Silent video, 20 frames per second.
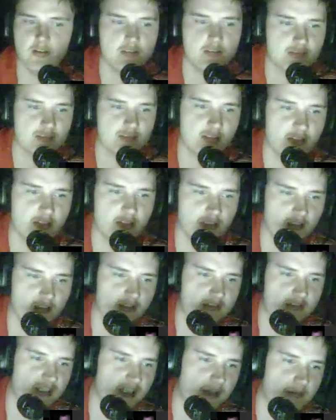is there any
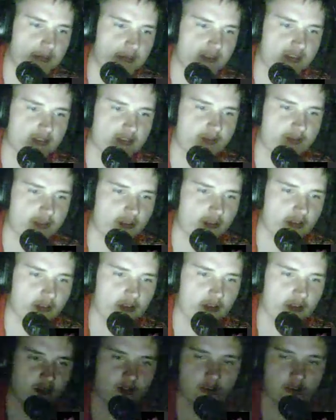other topics
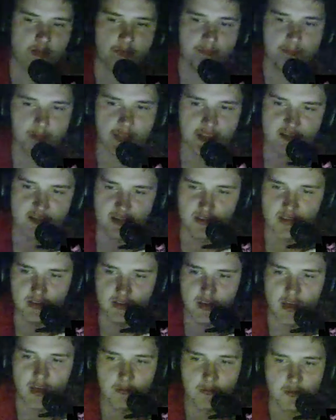for PC
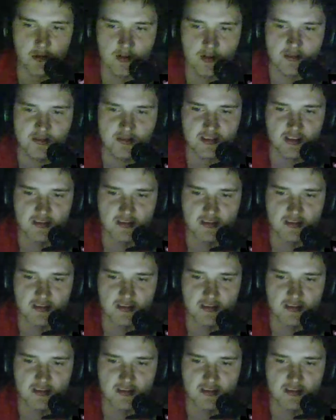gamers,